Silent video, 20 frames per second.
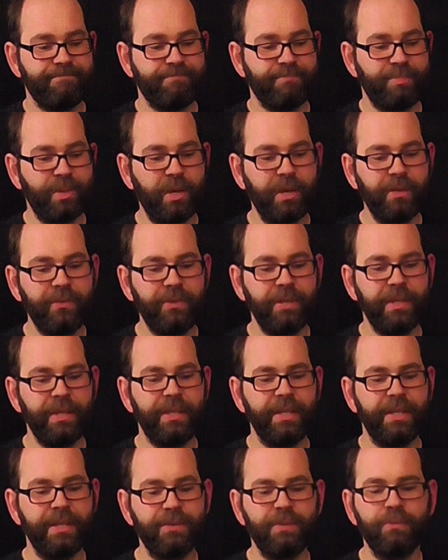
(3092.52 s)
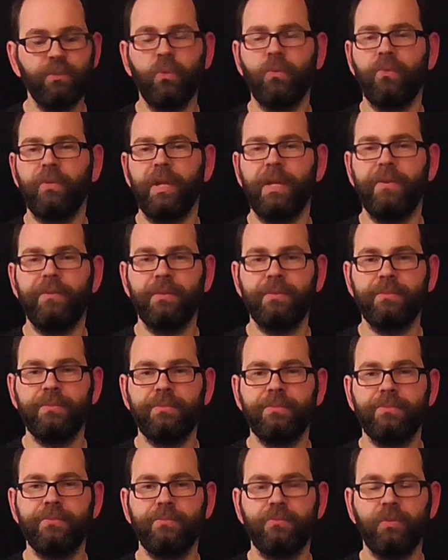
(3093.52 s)
But I think it gives them more flavour,
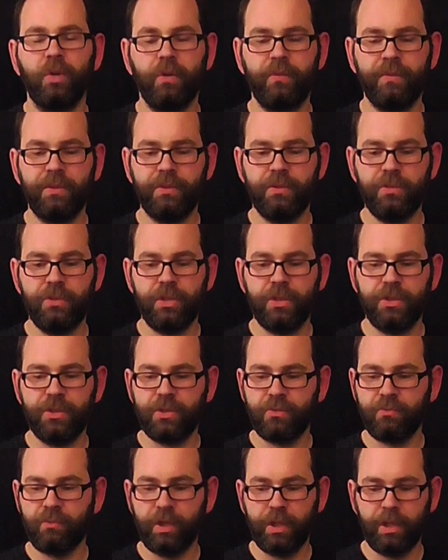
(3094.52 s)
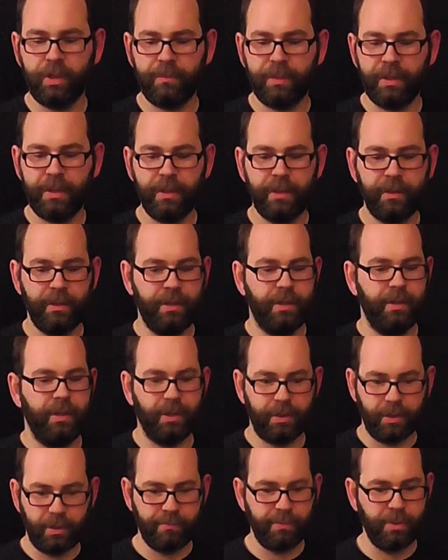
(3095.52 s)
rather than just run up there,
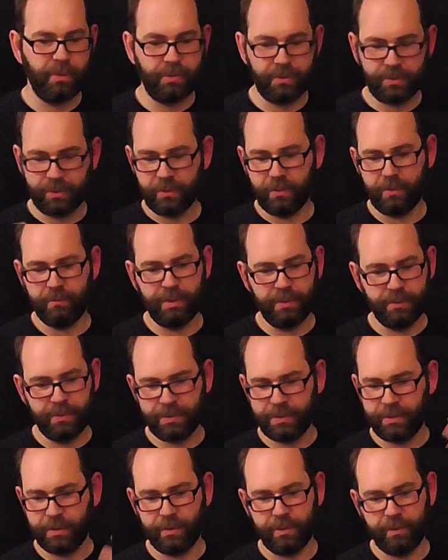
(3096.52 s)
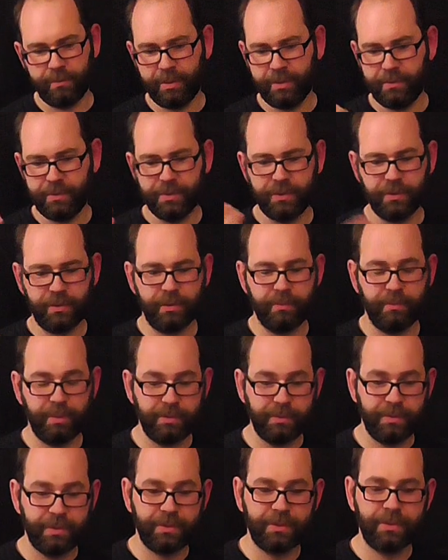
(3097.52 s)
I got a bonus, I got a bonus, I got a bonus, I got a
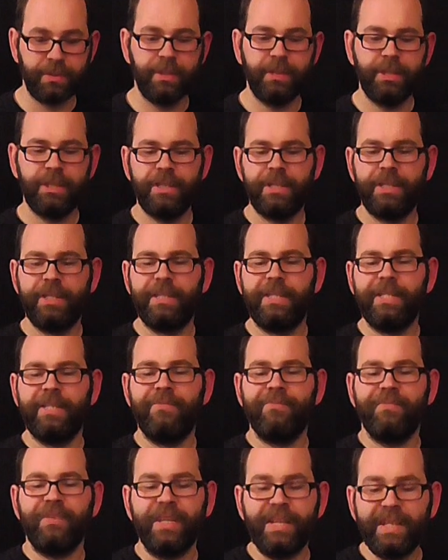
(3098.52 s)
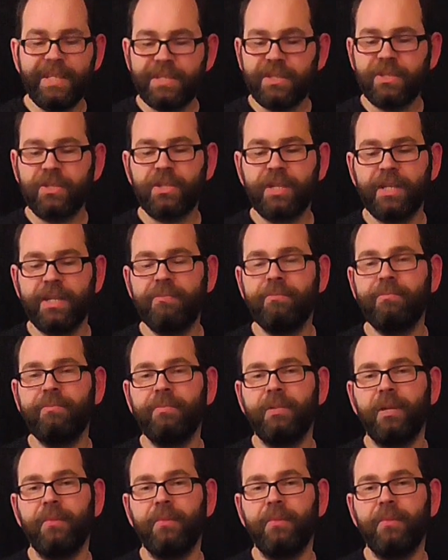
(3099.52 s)
bonus. It is a shame.